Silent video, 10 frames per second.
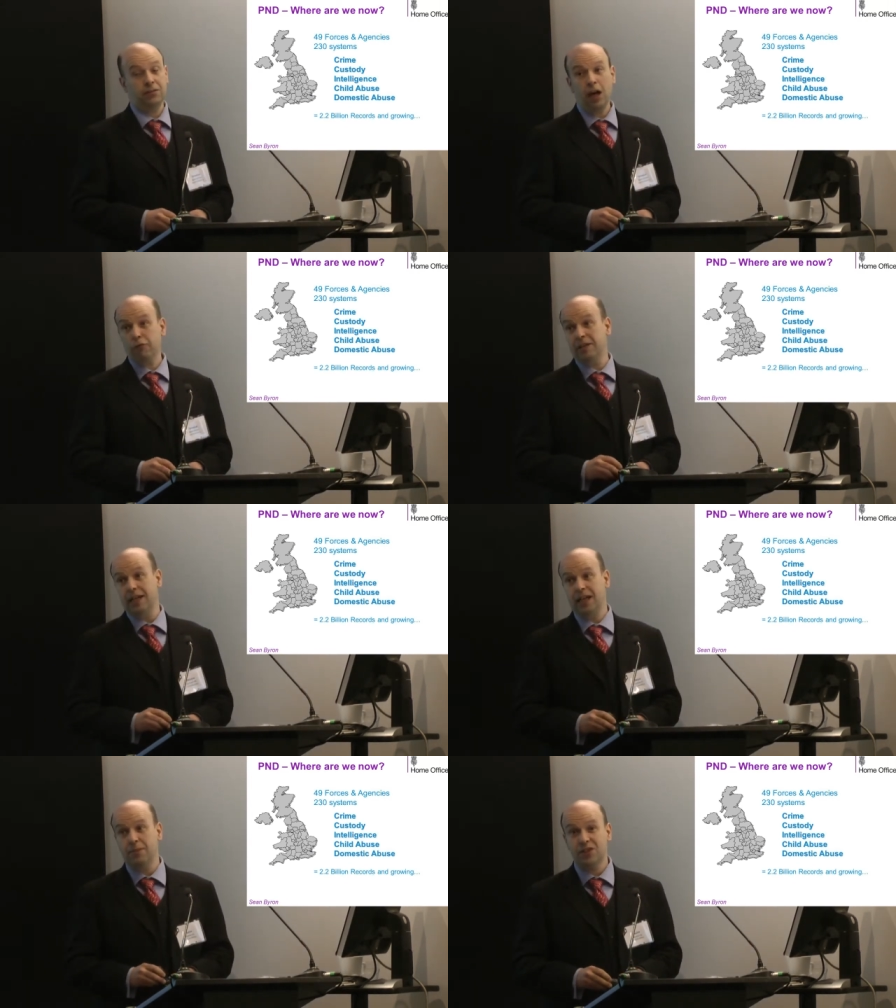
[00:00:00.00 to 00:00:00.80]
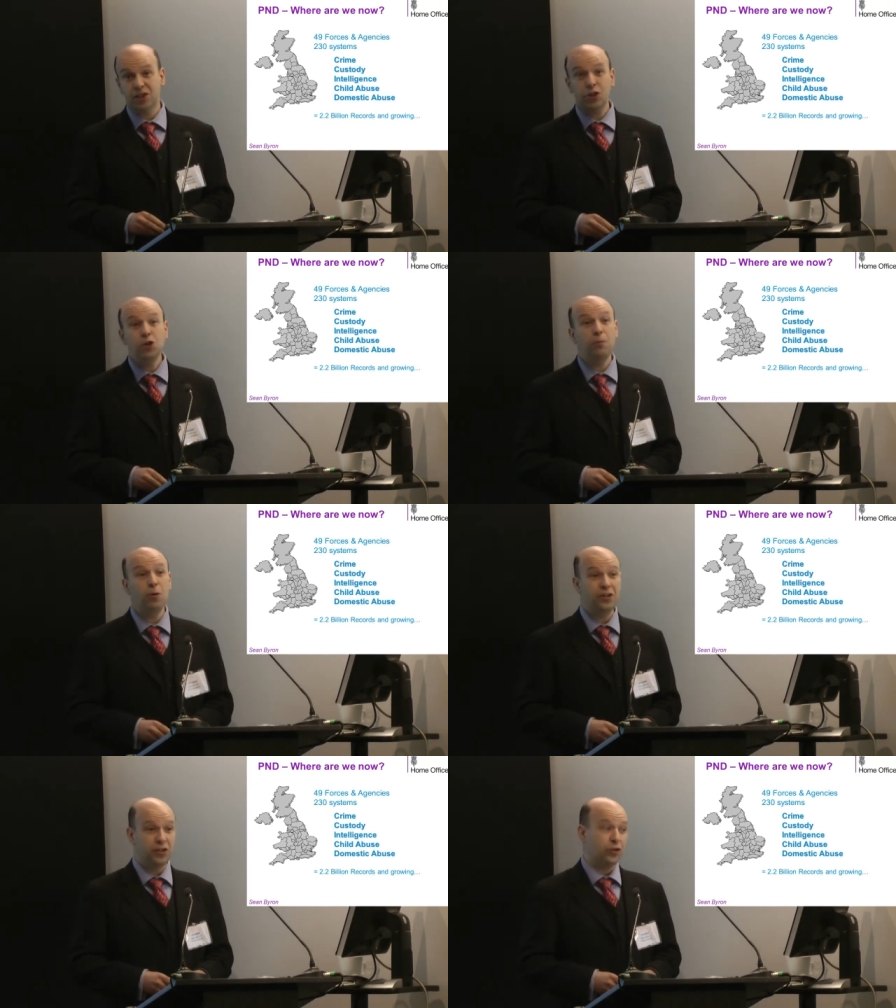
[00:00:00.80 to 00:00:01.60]
currently comes to
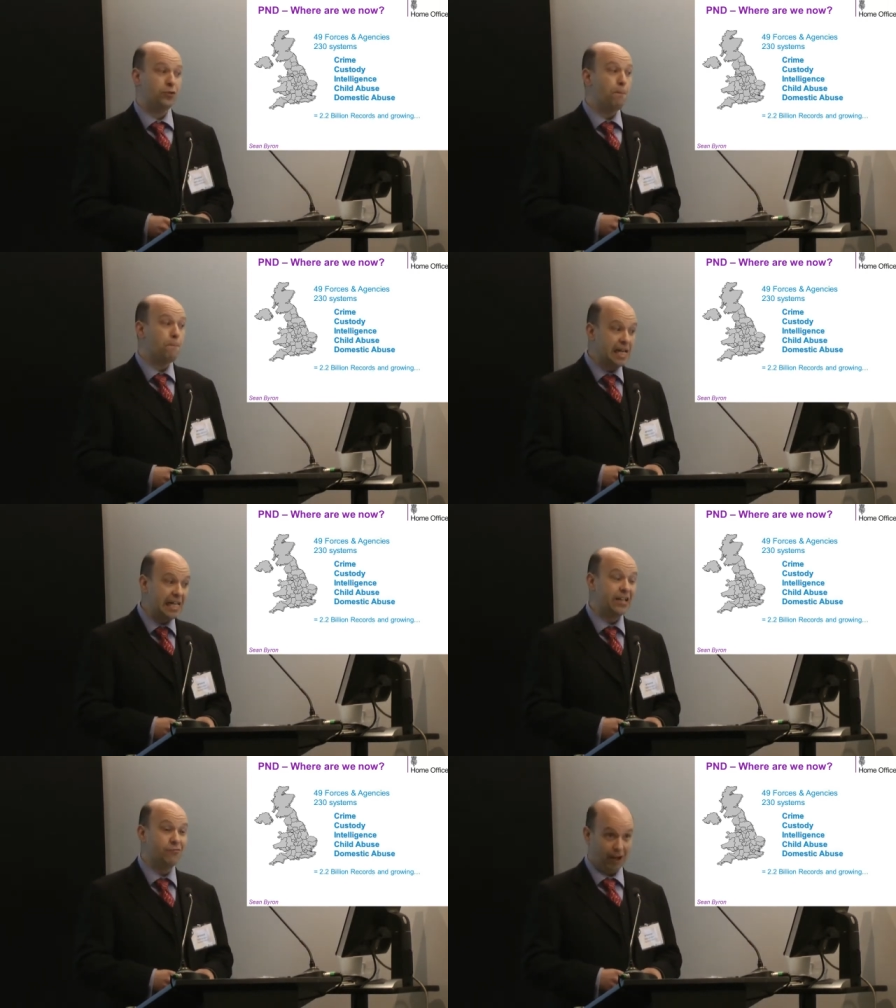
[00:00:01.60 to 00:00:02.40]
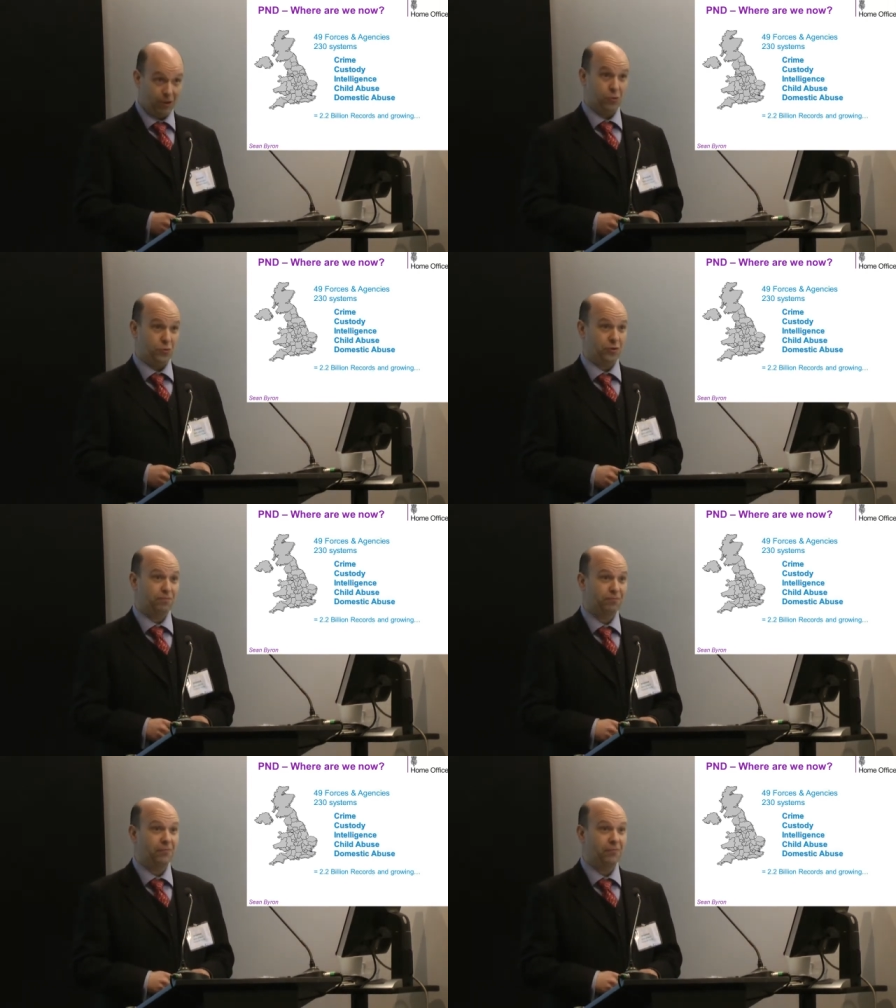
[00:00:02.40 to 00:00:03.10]
2.2 billion records